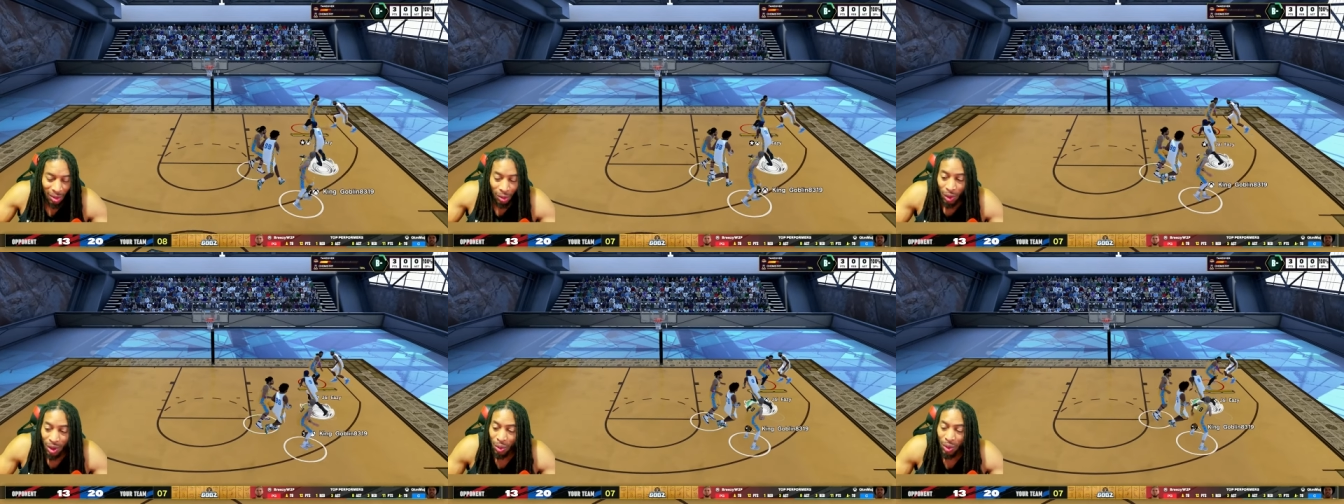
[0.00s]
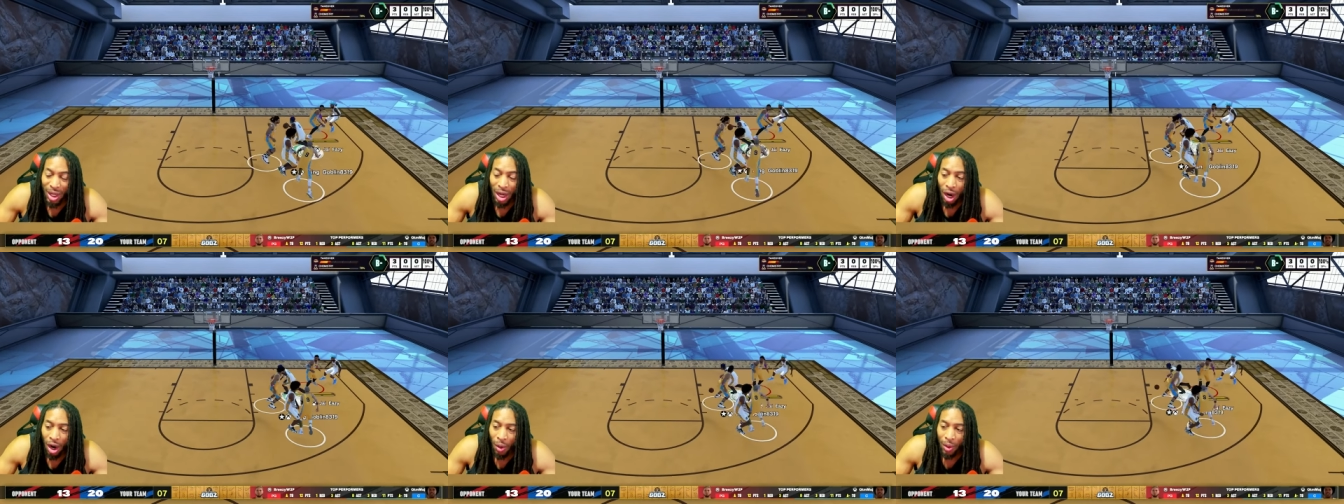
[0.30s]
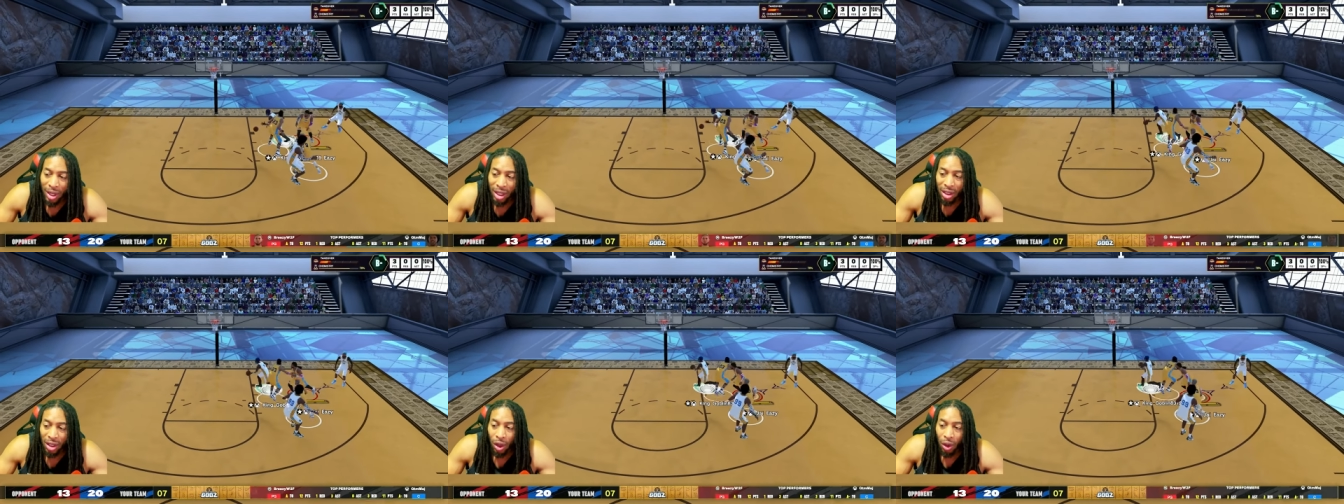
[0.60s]
We, we
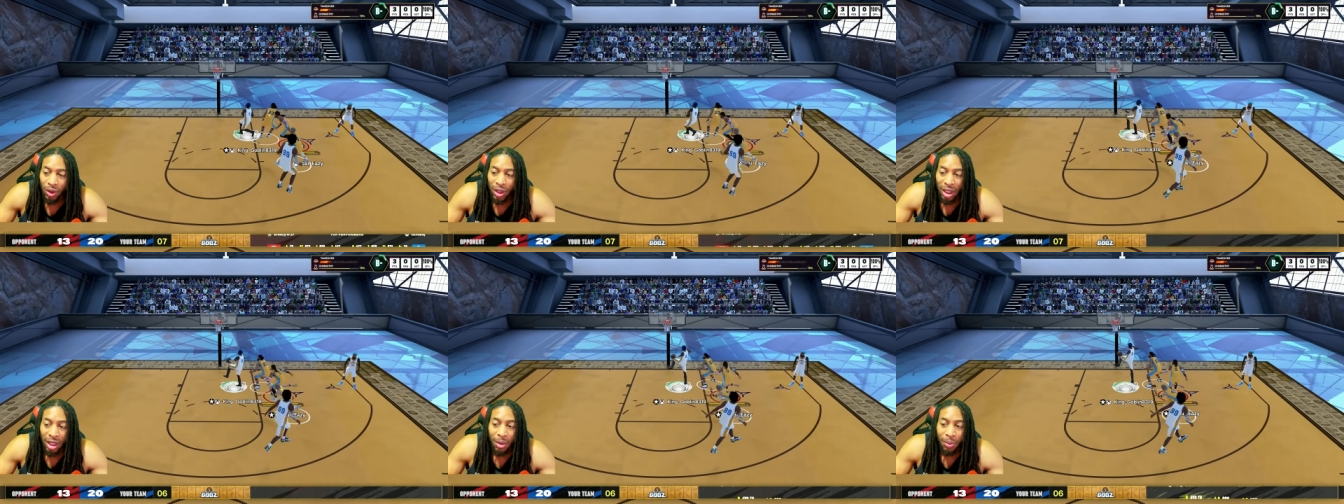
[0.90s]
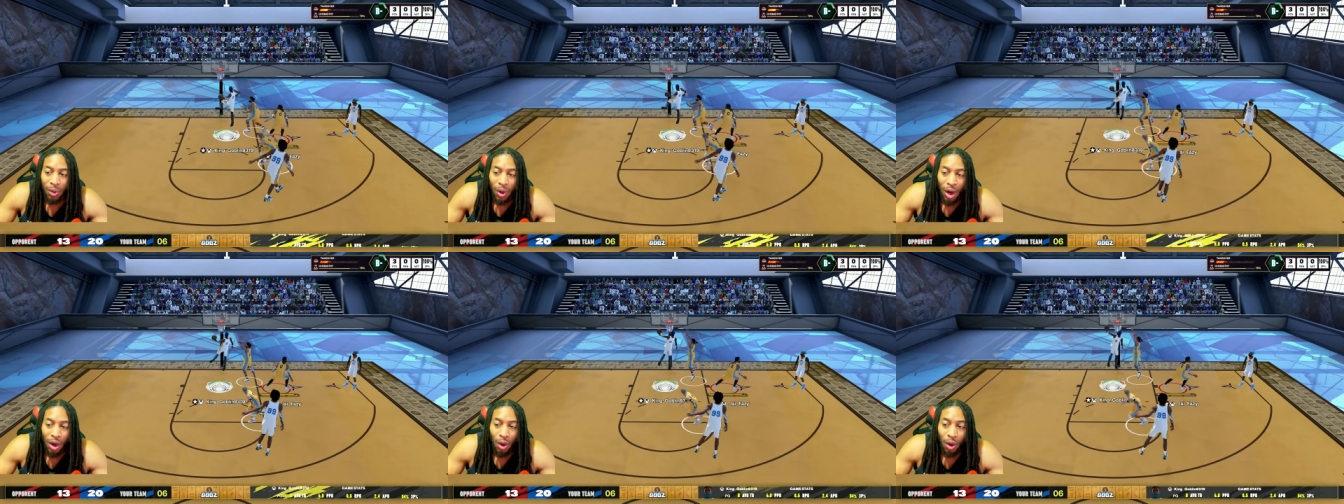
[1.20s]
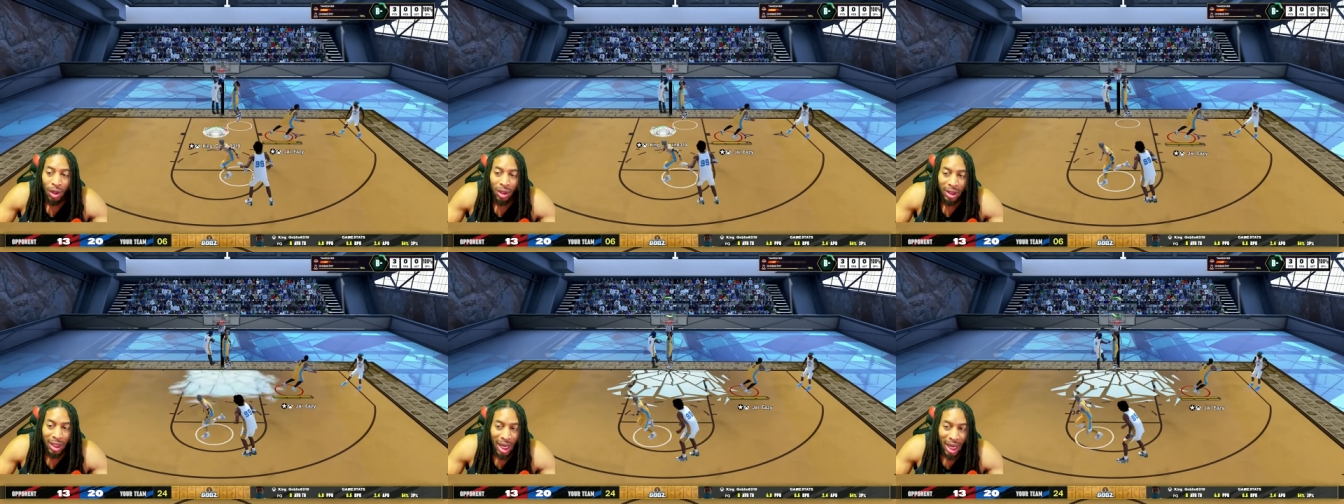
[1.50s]
already know that it
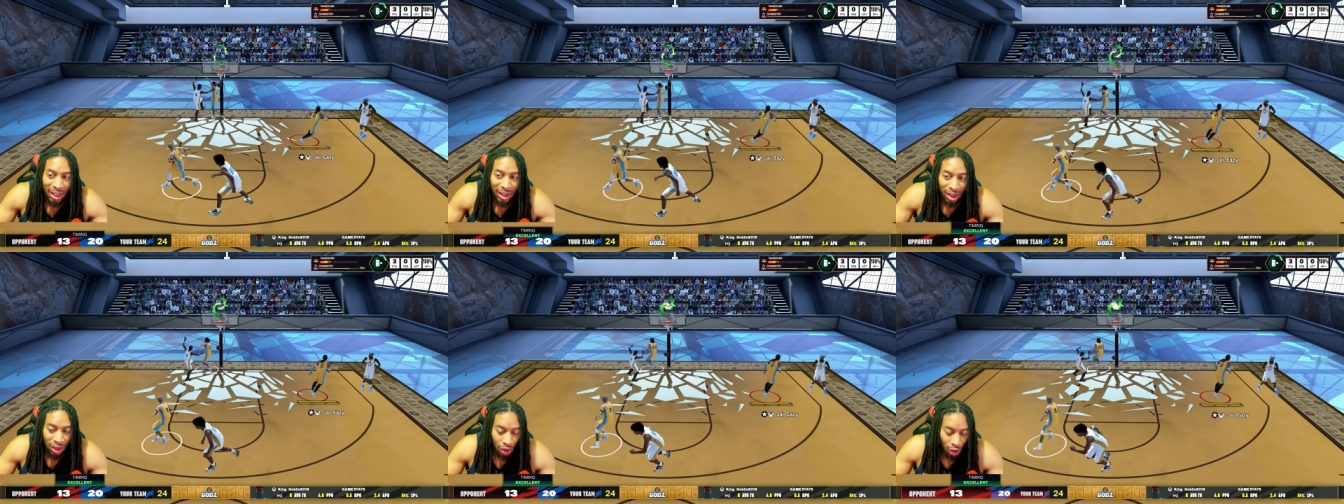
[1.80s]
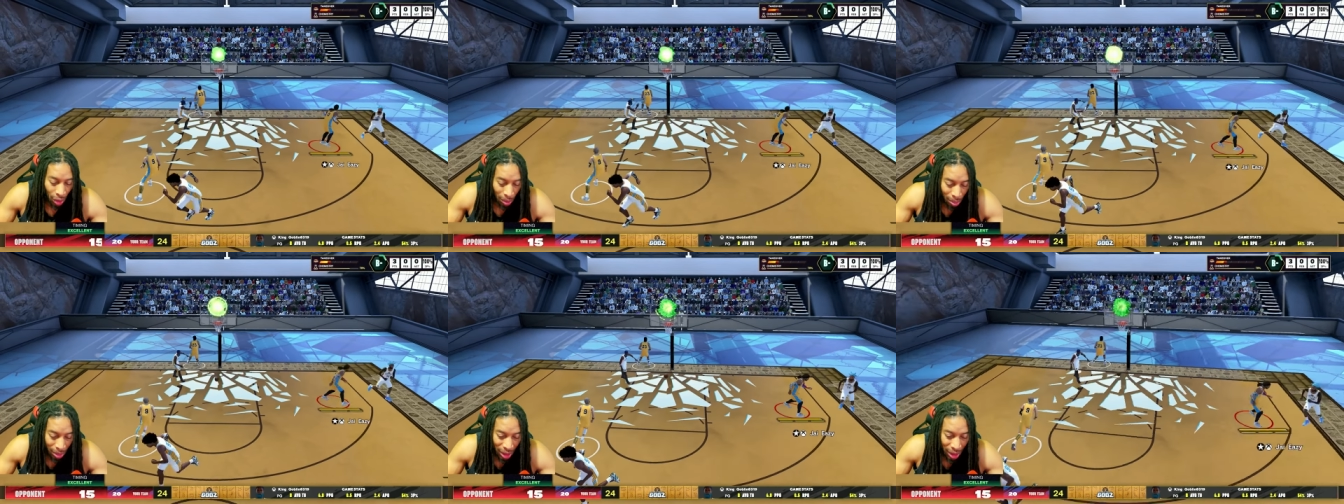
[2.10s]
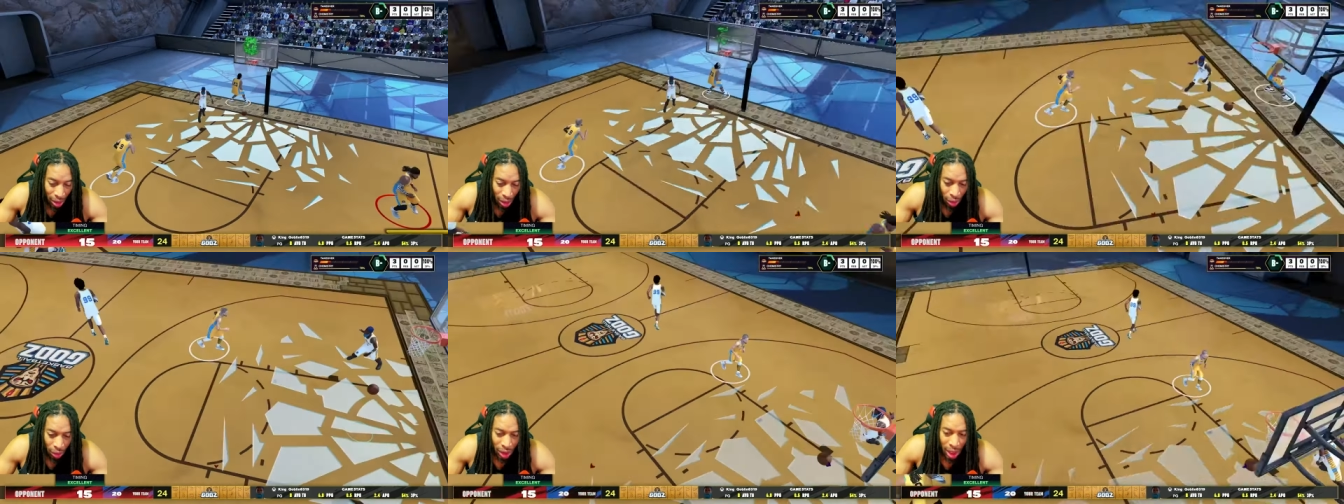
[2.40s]
prioritizes your
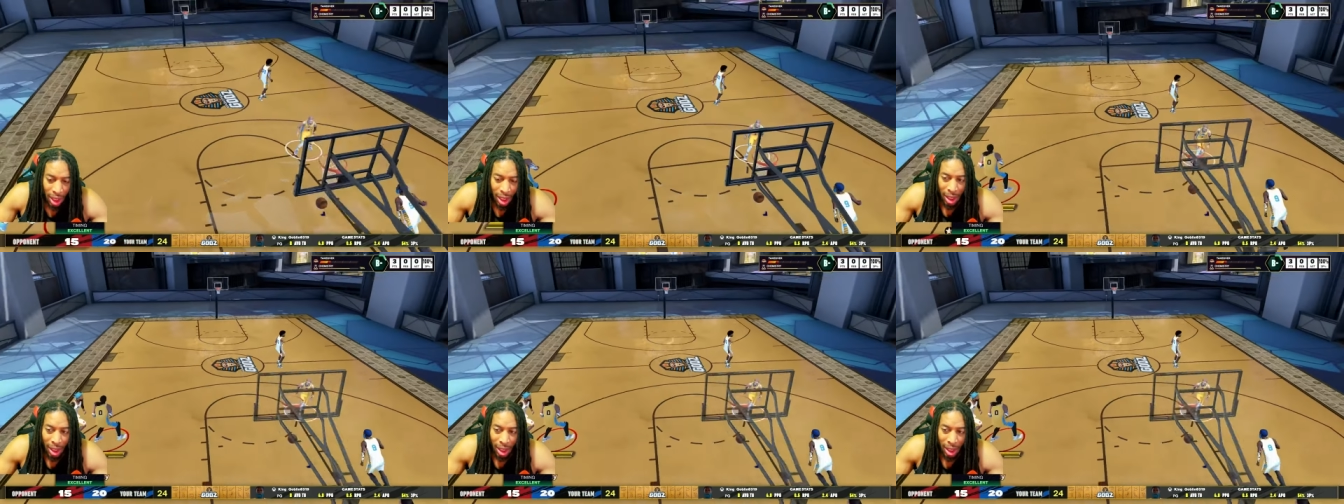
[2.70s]
build,